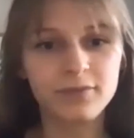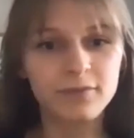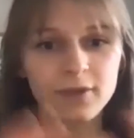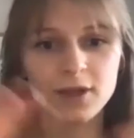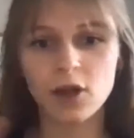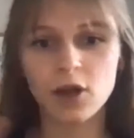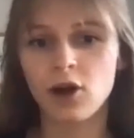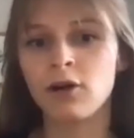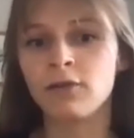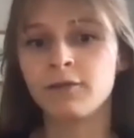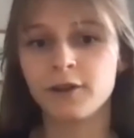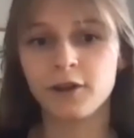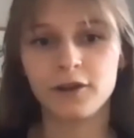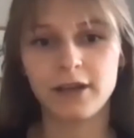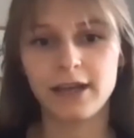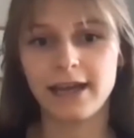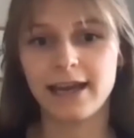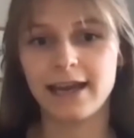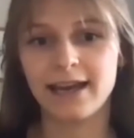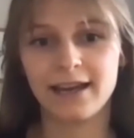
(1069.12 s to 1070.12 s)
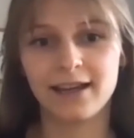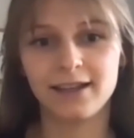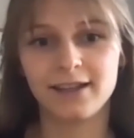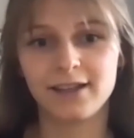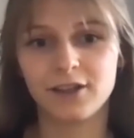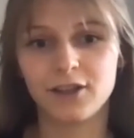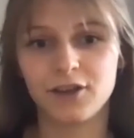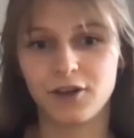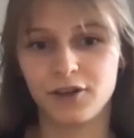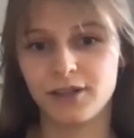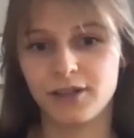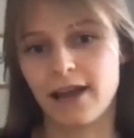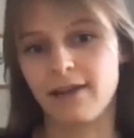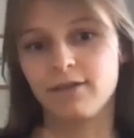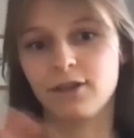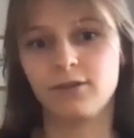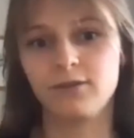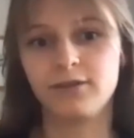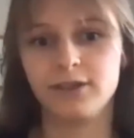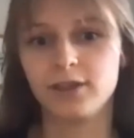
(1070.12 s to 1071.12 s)
of your year, you know, to
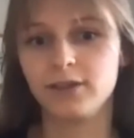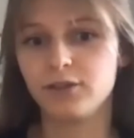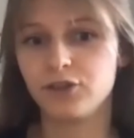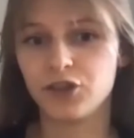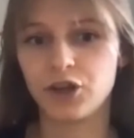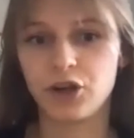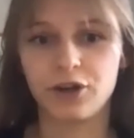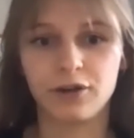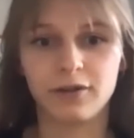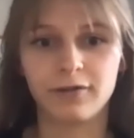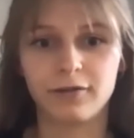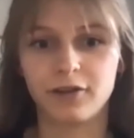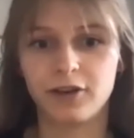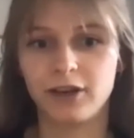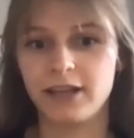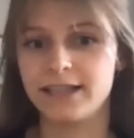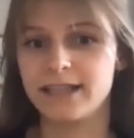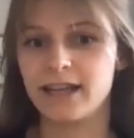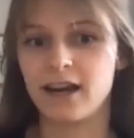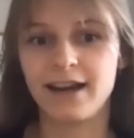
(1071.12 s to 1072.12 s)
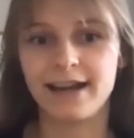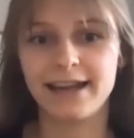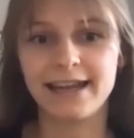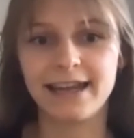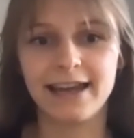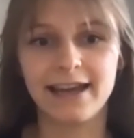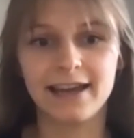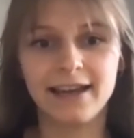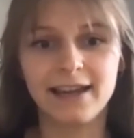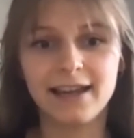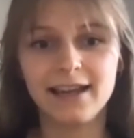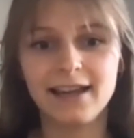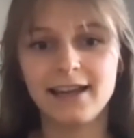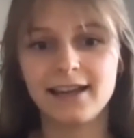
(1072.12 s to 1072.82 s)
have a journal for an entire year.